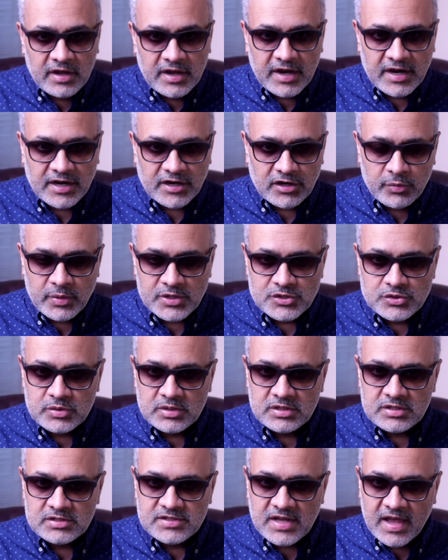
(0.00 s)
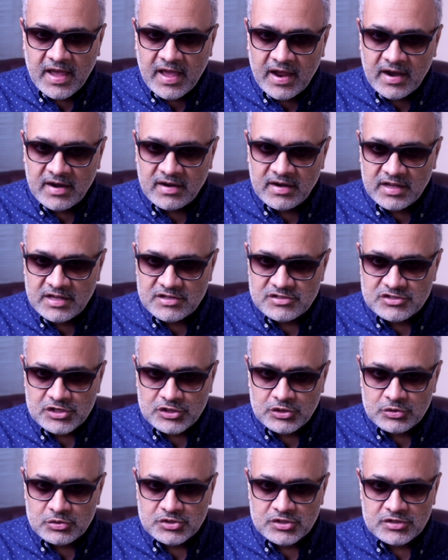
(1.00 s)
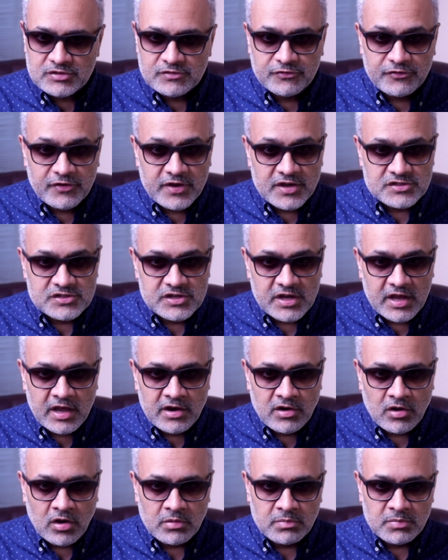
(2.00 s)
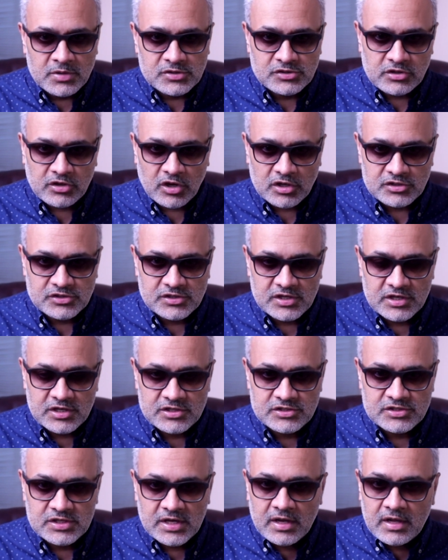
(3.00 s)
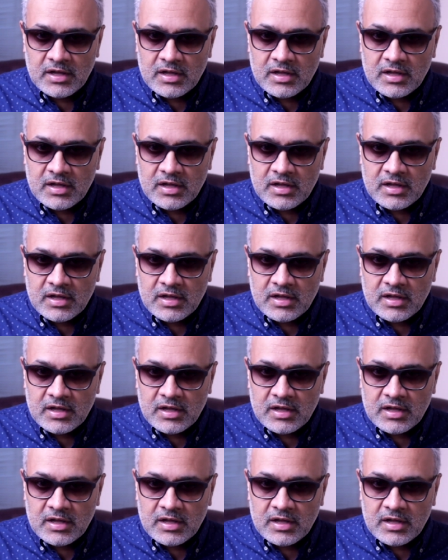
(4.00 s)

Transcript: Individuals and institutions faced enormous losses